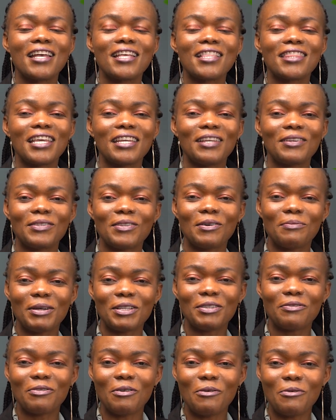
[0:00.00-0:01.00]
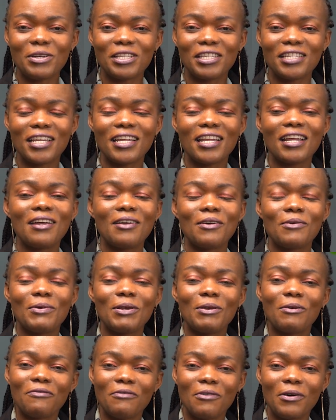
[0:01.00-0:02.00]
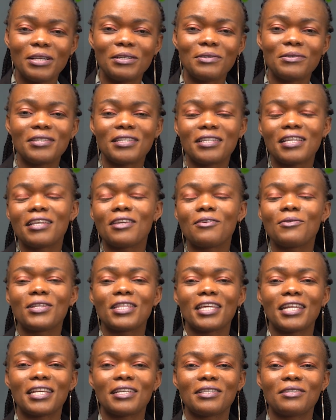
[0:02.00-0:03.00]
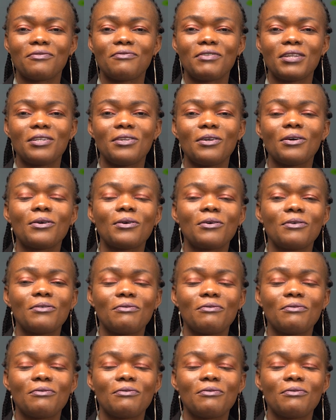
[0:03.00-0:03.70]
Thank you so much for watching. We look forward to seeing you in the next video.